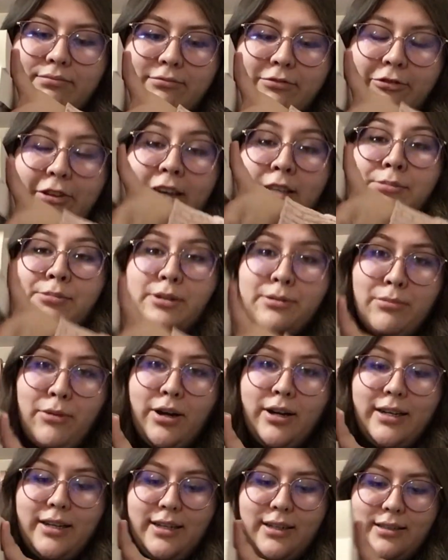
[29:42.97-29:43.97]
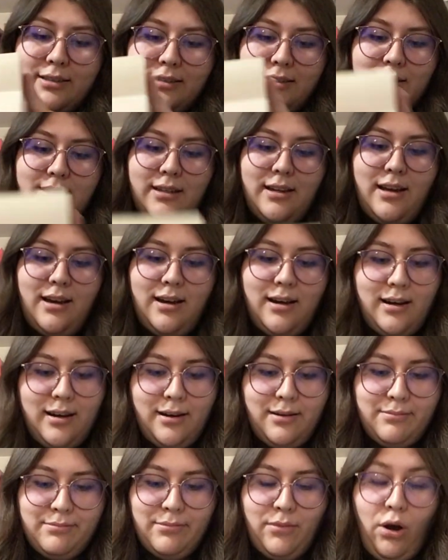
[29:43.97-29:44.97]
Facebook Market
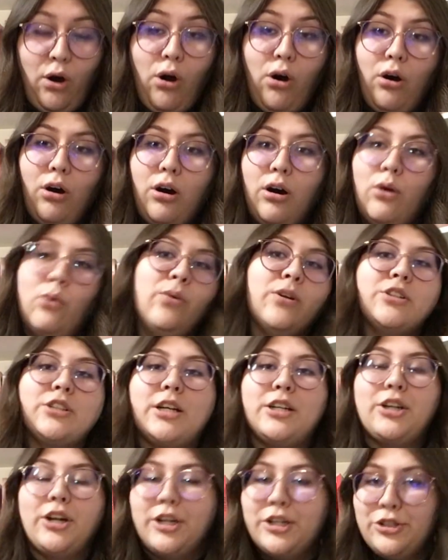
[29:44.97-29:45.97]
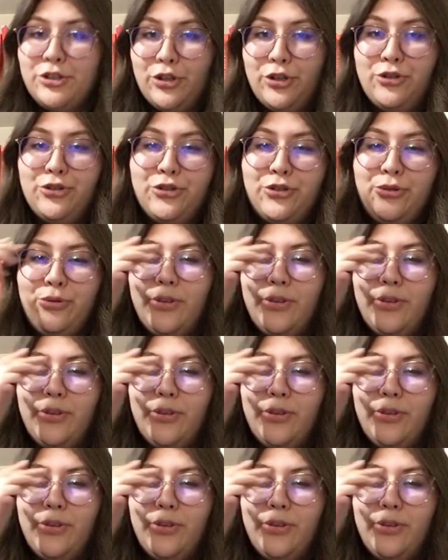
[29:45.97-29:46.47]
haul, which I already showed you,